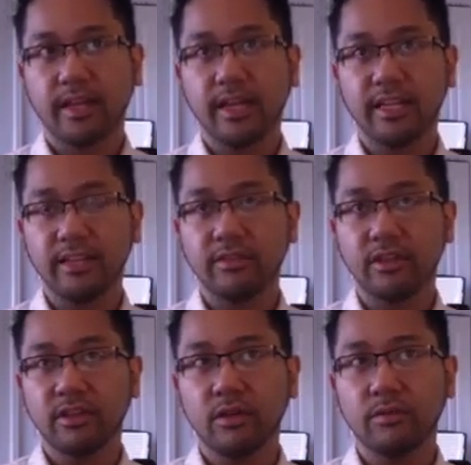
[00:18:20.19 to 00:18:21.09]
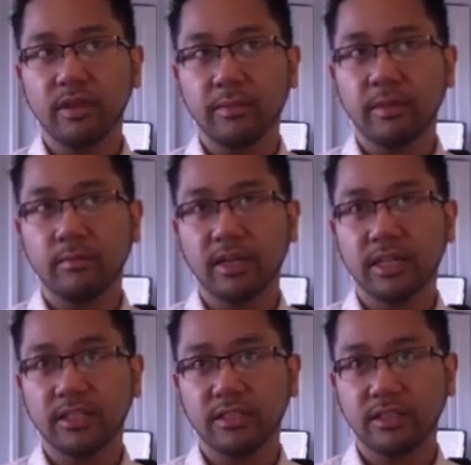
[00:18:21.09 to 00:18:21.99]
And even though we may want to
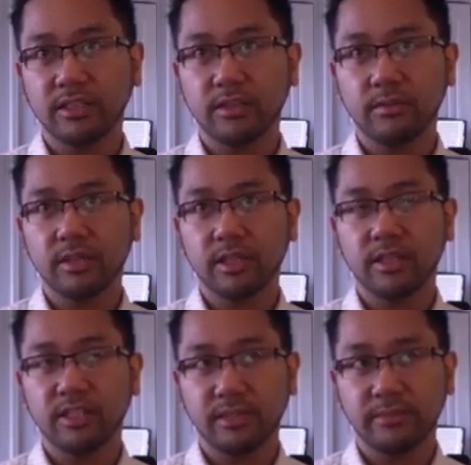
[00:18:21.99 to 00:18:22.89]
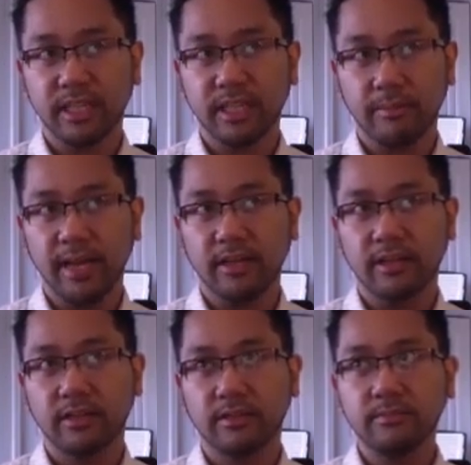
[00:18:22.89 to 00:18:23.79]
continue with the subject
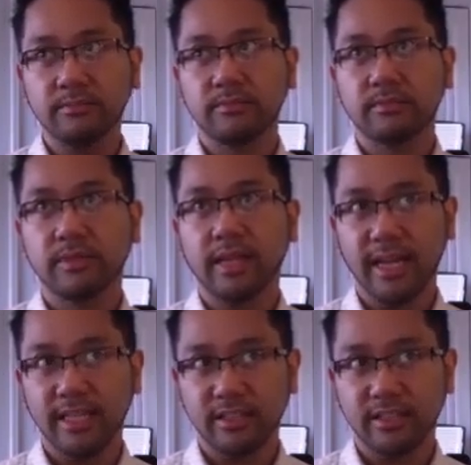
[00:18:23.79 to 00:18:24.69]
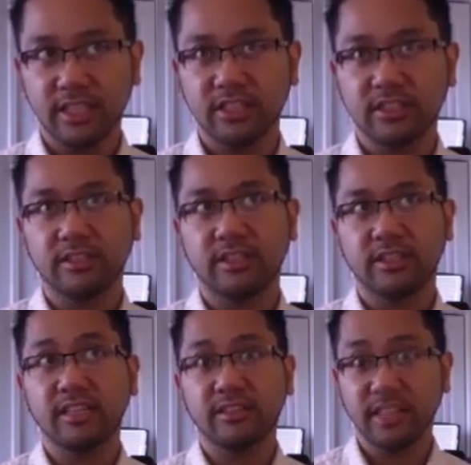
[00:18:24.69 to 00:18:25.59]
matter as teachers and
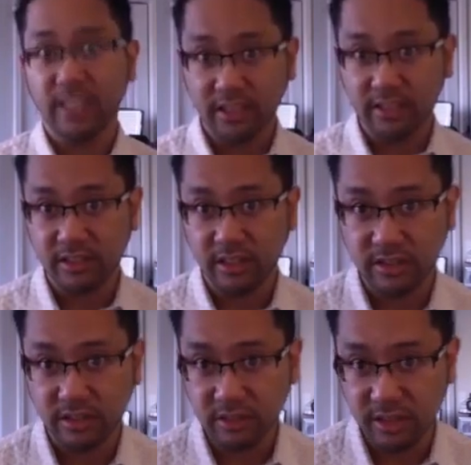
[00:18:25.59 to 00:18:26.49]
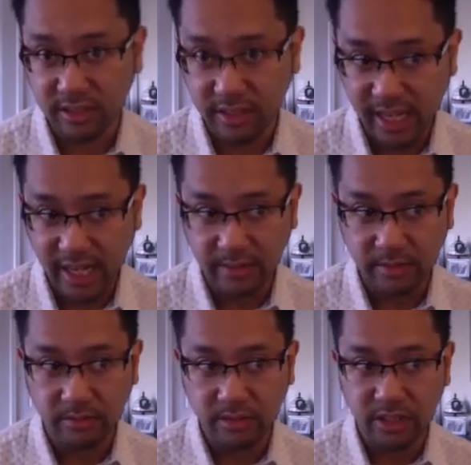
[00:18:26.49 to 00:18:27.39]
as leaders in our students'
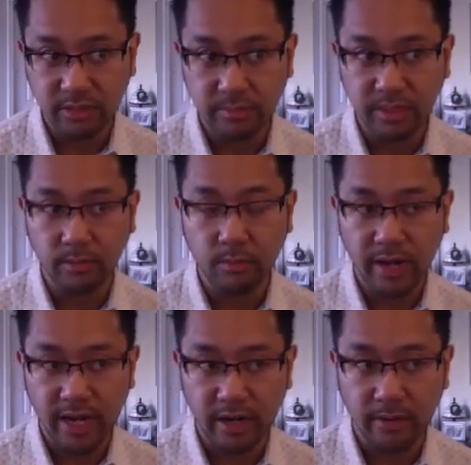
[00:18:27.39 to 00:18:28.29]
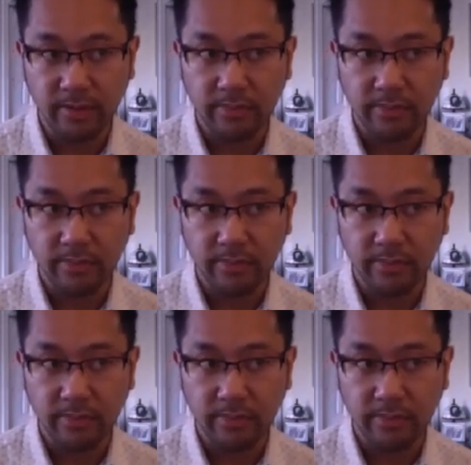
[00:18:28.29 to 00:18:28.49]
lives, we should be aware